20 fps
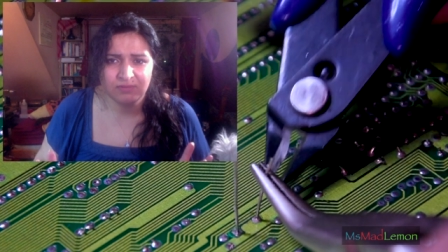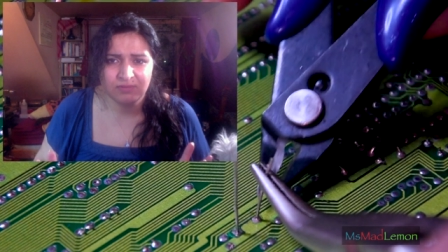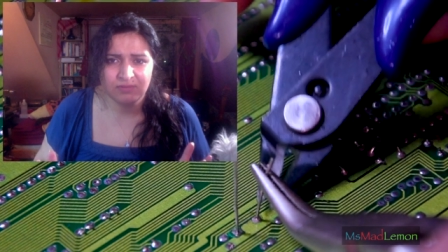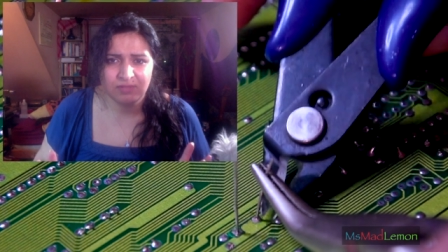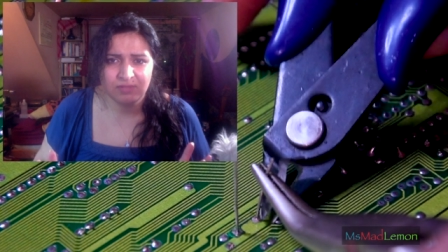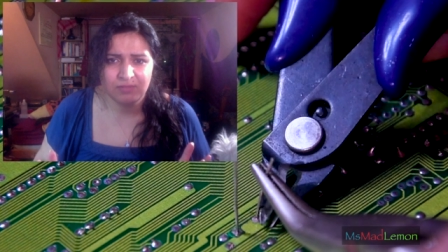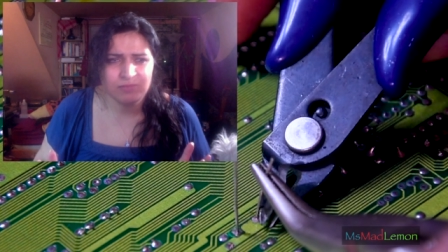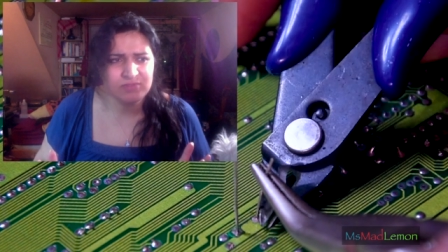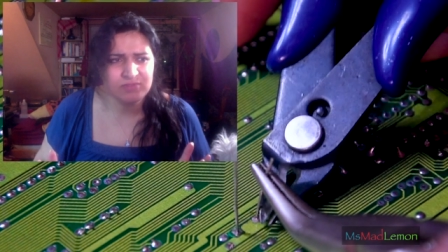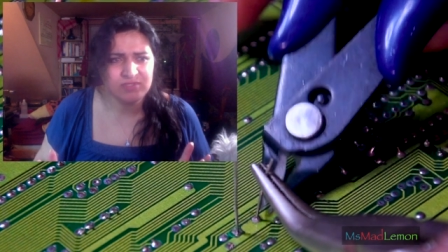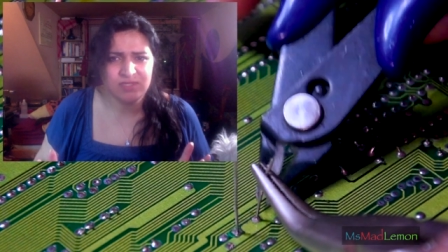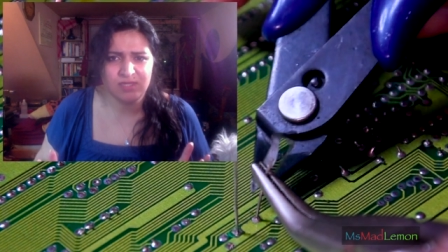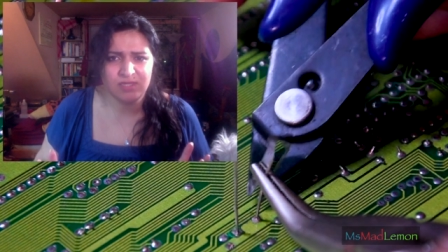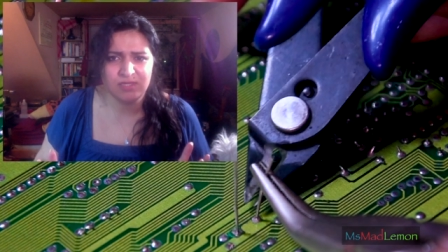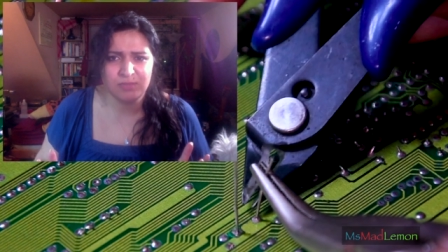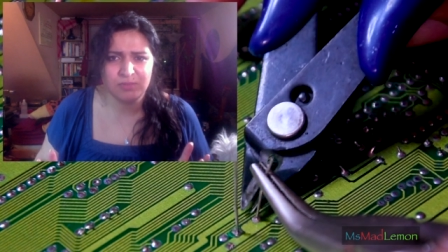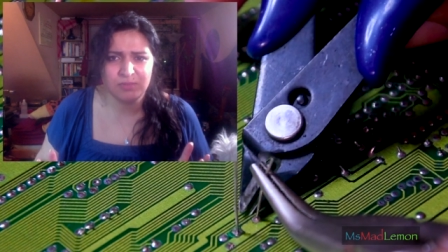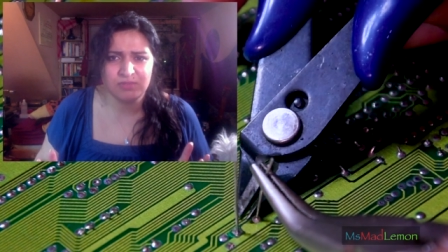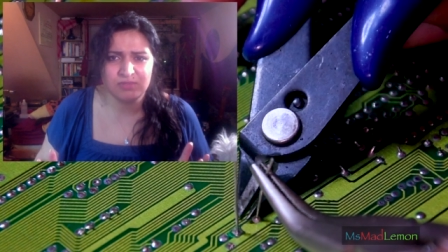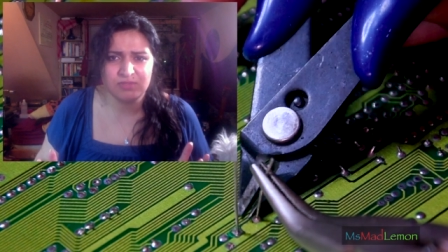I'm not seeing
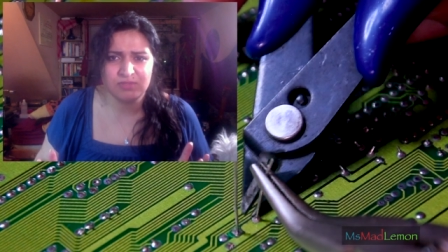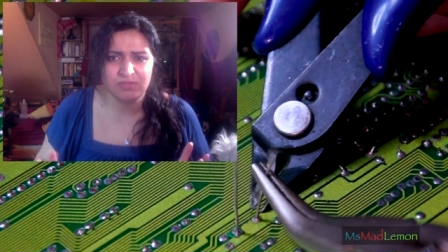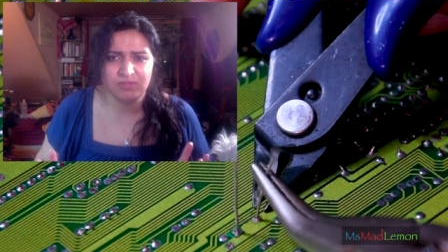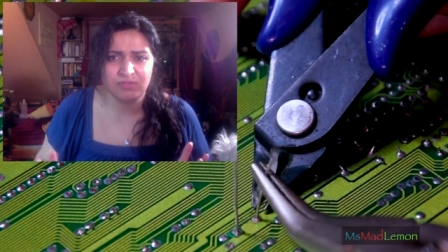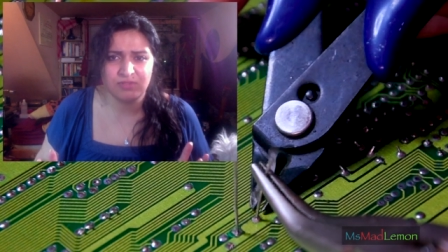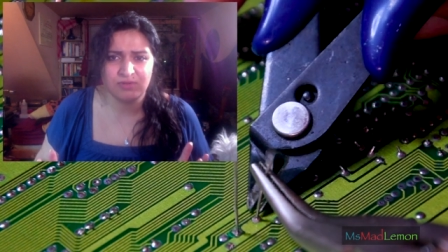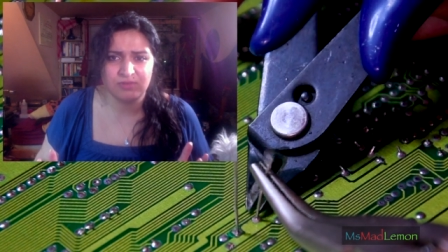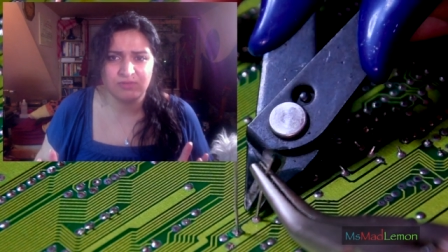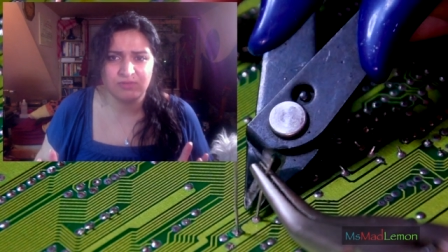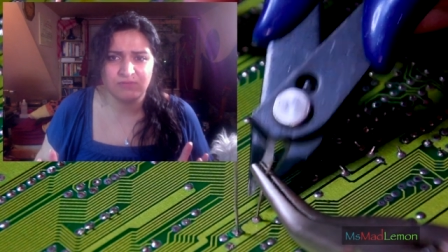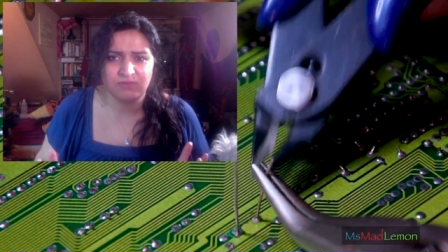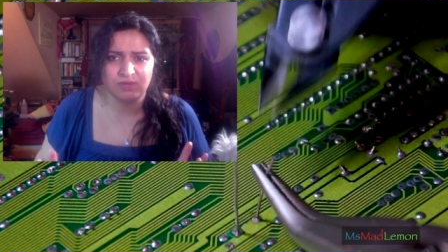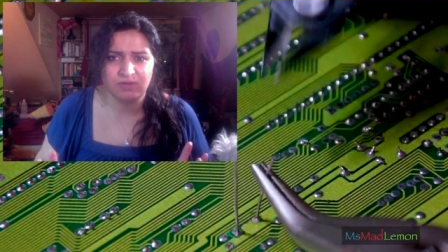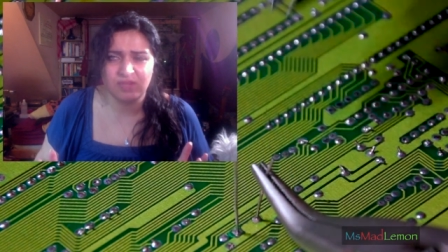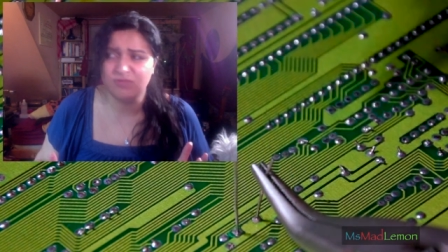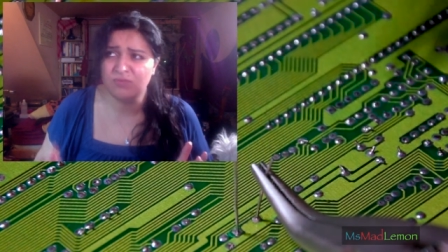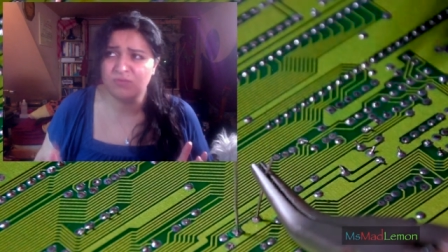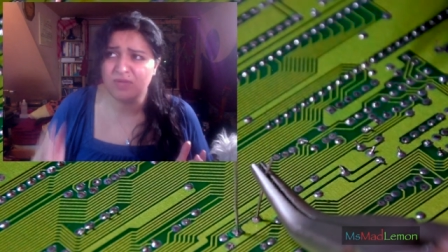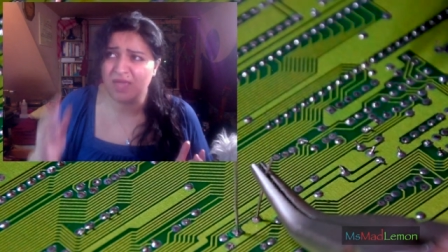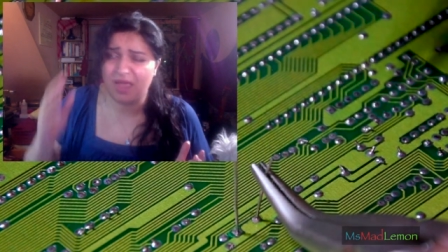anybody as an authority figure.
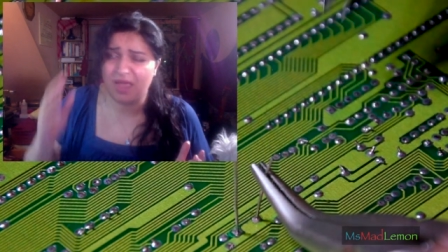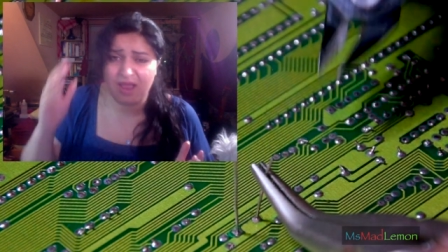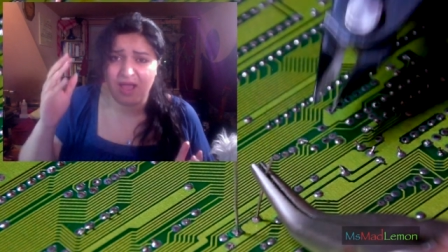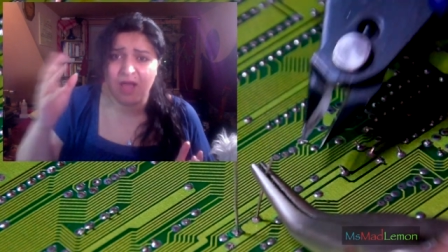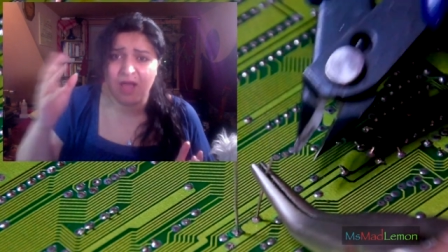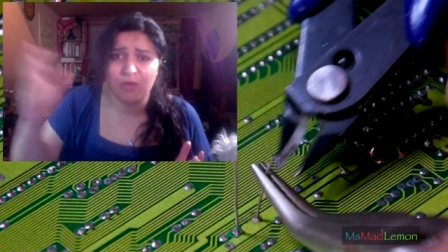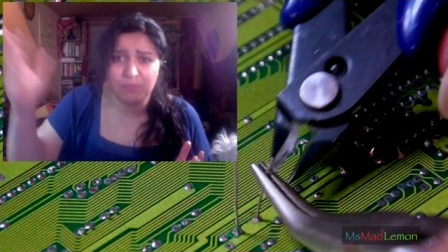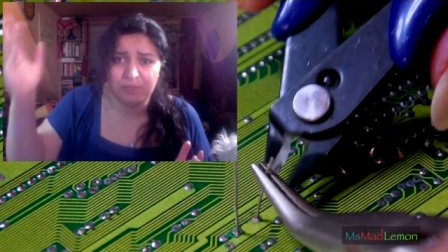I don't care how